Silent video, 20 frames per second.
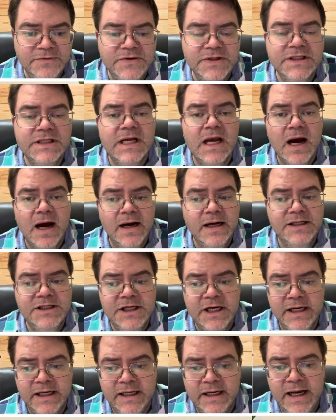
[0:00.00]
just got to
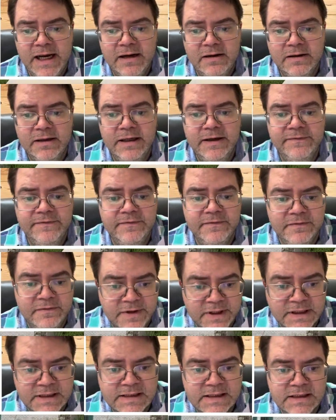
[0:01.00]
check it out if
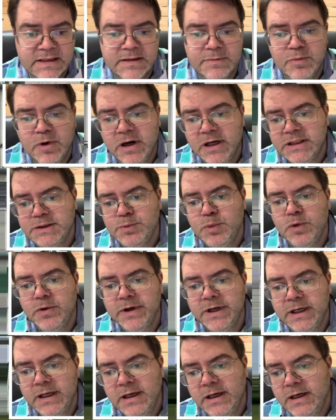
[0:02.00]
this is a price
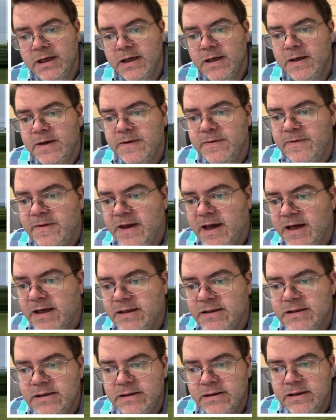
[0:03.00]
point
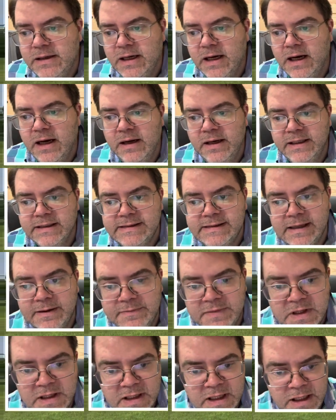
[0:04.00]
that uh, is
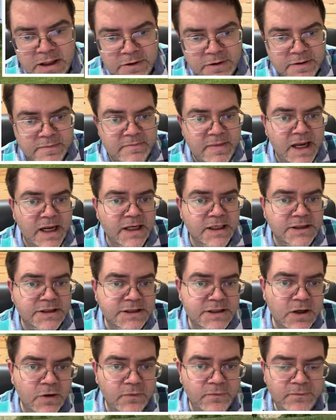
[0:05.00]
something that you can manage.
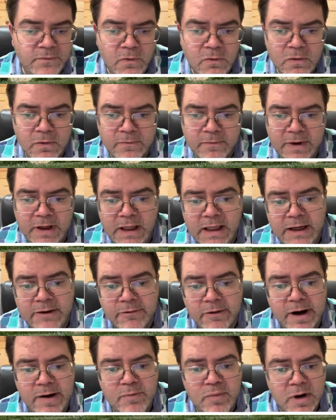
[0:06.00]
So four really
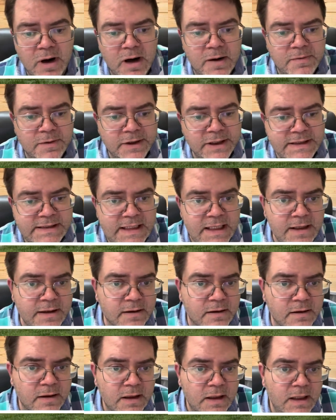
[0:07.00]
great properties
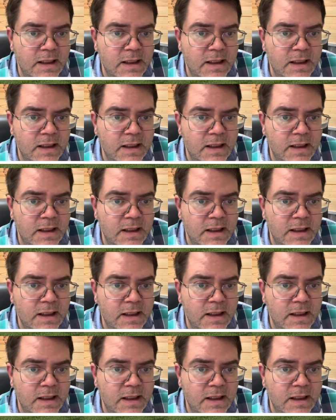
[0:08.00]
here